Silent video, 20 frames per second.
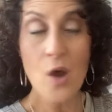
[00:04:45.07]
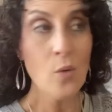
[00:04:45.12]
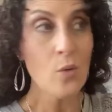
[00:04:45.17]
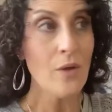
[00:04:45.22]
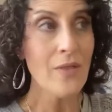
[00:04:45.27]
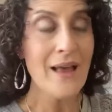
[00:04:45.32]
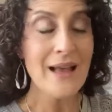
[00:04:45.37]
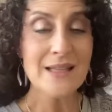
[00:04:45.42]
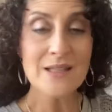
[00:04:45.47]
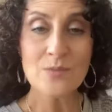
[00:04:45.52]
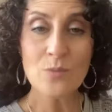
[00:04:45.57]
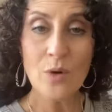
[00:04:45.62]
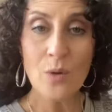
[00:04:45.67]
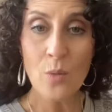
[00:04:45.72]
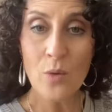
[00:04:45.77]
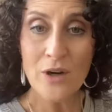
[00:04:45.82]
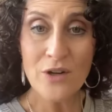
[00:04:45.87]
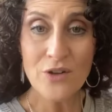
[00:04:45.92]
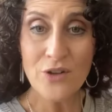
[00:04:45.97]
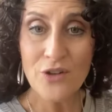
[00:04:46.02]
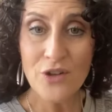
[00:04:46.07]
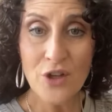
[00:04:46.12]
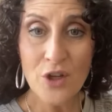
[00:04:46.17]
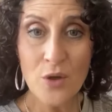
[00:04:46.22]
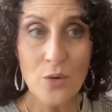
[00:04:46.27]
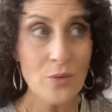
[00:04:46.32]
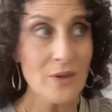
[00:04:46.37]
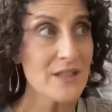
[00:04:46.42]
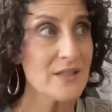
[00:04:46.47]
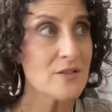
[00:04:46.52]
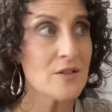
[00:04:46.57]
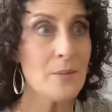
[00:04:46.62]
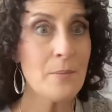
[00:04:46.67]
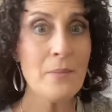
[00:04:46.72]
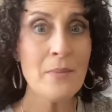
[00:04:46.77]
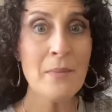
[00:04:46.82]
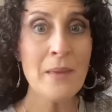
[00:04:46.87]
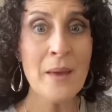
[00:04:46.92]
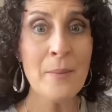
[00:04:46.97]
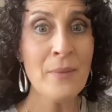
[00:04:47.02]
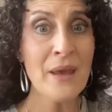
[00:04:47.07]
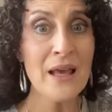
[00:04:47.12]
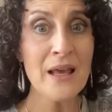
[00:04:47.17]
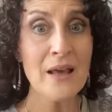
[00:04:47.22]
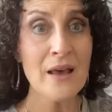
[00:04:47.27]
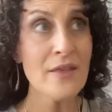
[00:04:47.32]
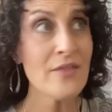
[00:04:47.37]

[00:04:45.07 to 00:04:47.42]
well that's what we're to do is to mimic